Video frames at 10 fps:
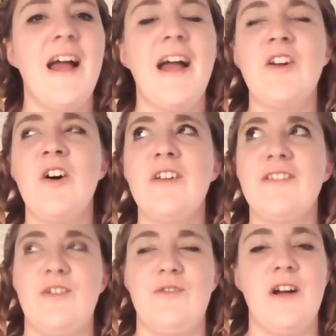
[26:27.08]
And
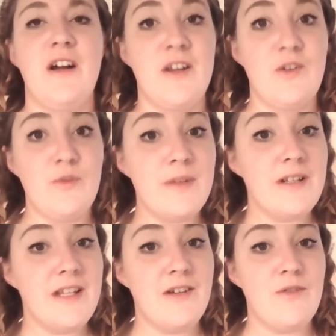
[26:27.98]
also, an open
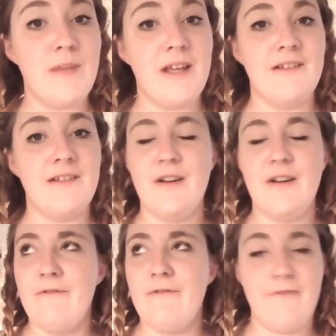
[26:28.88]
ego makes you
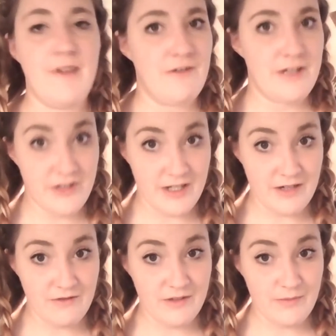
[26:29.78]
a very
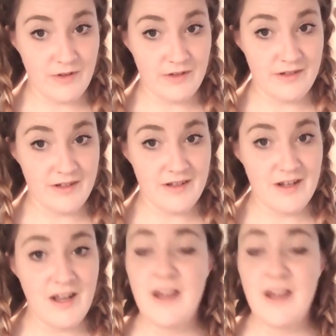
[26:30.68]
generous person.